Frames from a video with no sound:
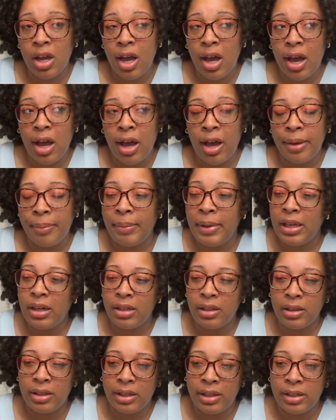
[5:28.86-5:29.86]
I made a
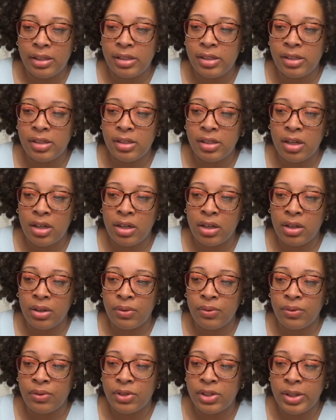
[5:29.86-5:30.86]
list
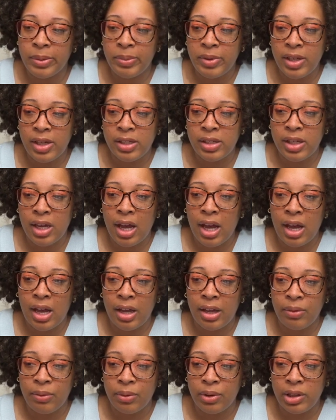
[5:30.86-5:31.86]
of some things I
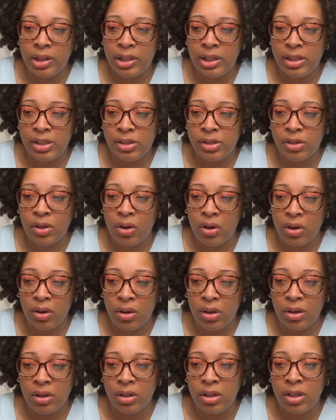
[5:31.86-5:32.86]
really
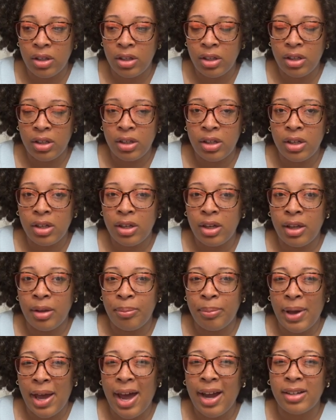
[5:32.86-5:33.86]
saw
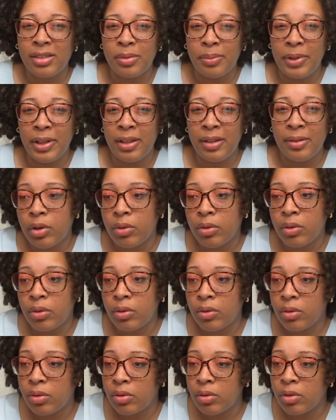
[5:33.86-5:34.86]
impact me.
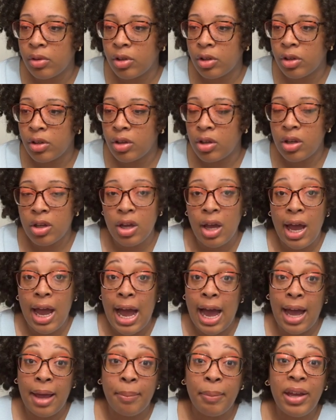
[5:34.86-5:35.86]

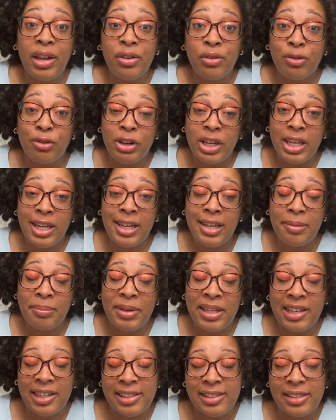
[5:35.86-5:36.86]
I might read it
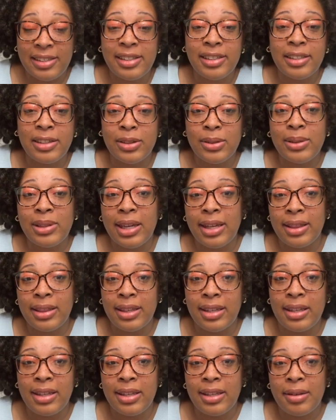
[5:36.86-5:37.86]
because it's a little
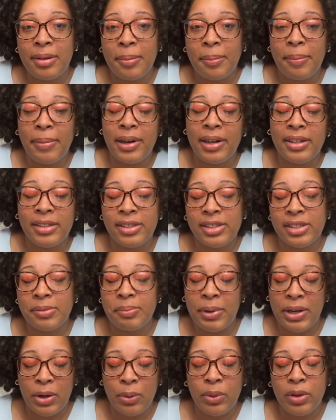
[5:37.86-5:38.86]
lengthy, but just
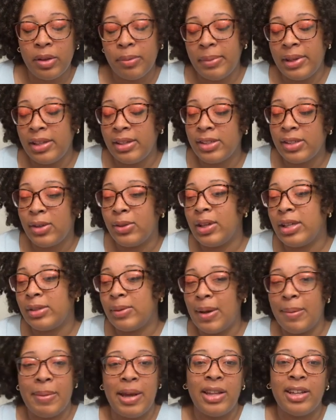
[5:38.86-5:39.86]
bear with me. So that's why
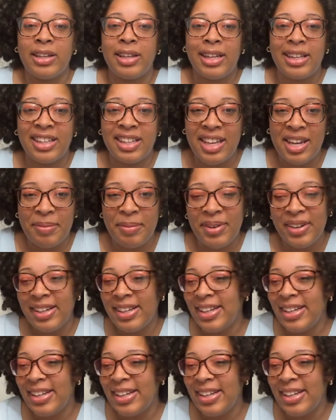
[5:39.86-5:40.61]
I'm not looking at the camera.